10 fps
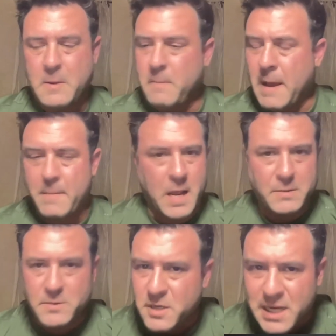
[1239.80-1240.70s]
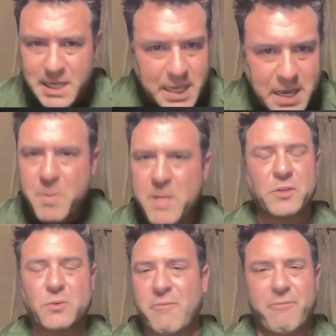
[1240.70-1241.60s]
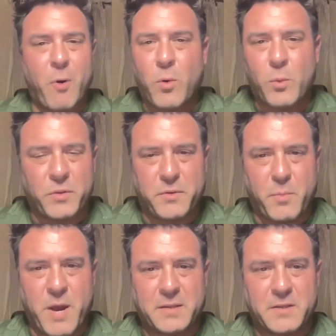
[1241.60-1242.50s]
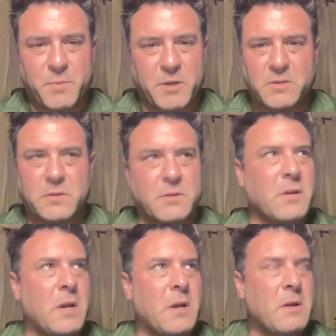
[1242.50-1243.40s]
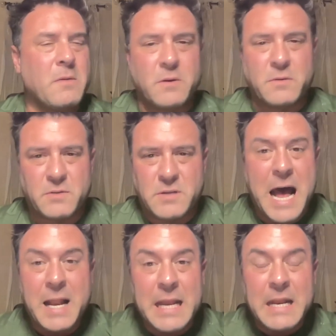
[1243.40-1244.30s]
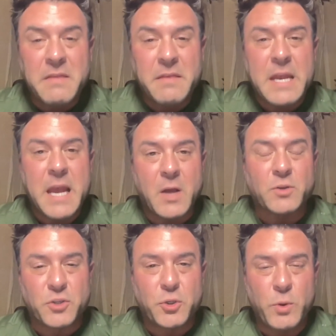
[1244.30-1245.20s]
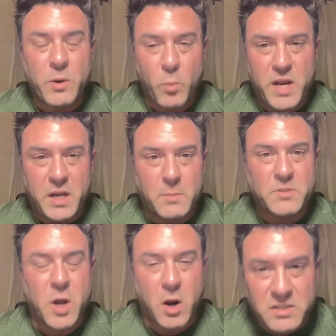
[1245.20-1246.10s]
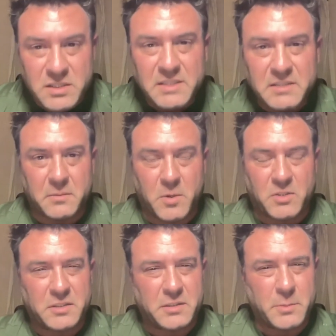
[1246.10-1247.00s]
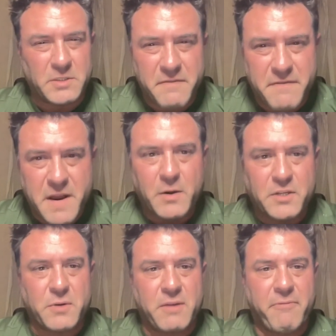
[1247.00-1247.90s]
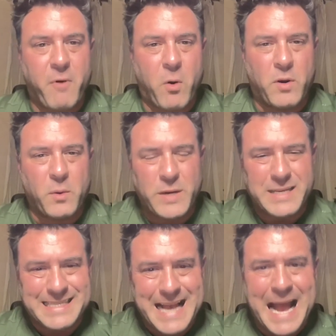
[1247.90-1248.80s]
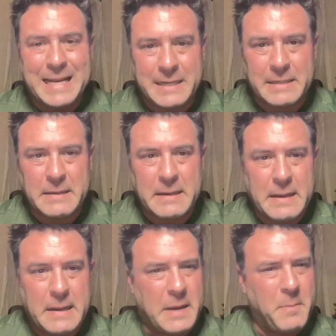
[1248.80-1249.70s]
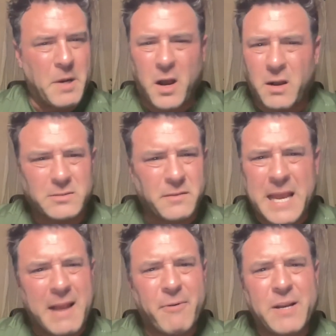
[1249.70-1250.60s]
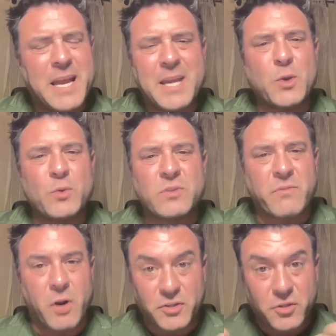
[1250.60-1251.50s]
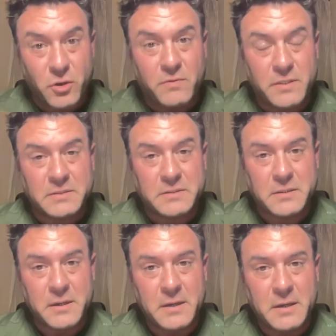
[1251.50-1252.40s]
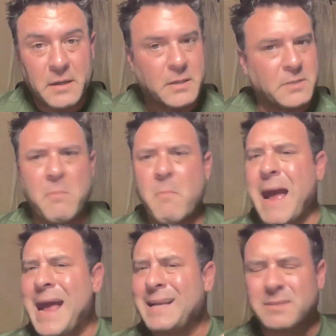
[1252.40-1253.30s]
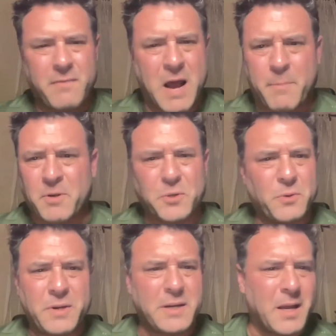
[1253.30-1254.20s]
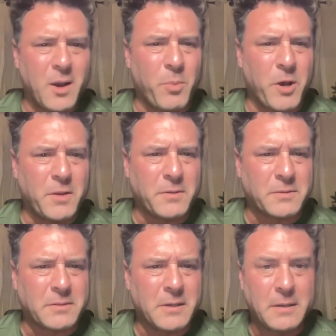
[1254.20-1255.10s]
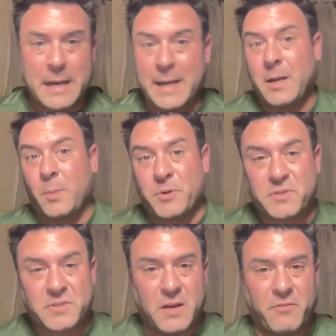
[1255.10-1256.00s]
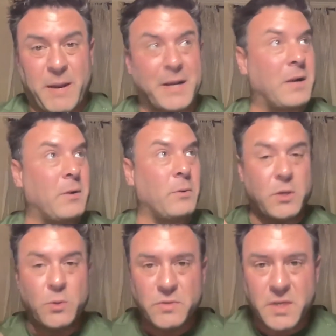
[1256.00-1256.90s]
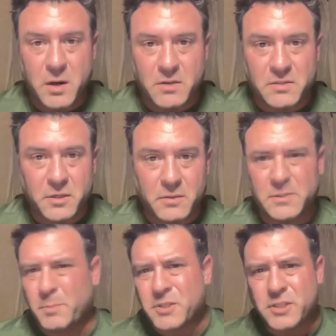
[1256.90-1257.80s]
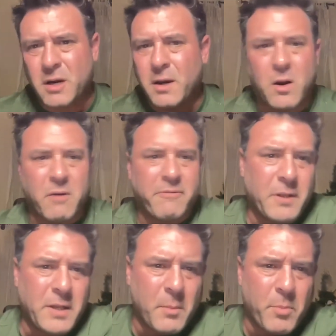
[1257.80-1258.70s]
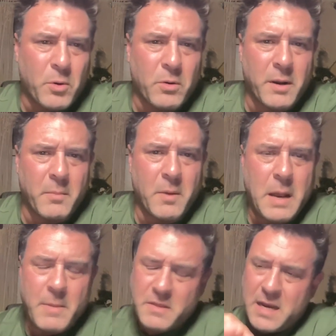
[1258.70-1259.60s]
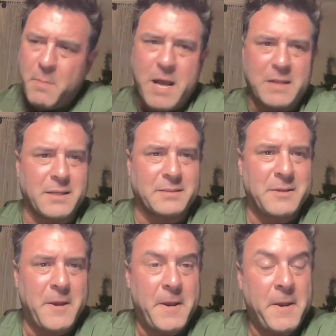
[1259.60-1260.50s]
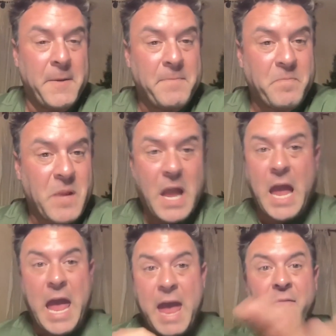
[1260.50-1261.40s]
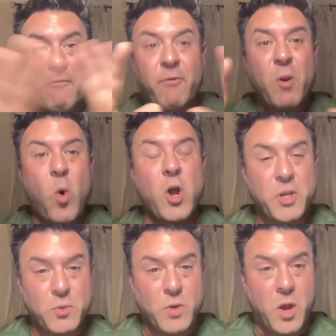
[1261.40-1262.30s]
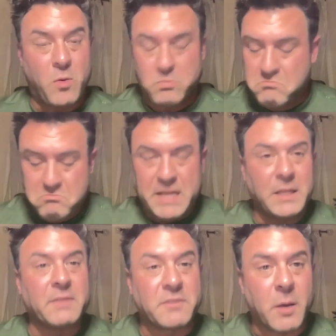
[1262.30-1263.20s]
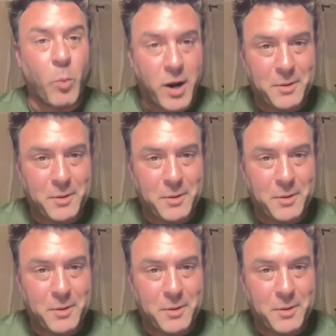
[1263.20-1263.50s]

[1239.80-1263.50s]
I'm just going to keep being straightforward with you about this because there's not anything else to it when it comes to our system. Our system is very straightforward, and we designed it. And because of the everyday use of our service, there's a massive opportunity to help others and help yourself by not only using our service, but sharing our affiliate program. I mean, think about this. Everyone you know, they live somewhere.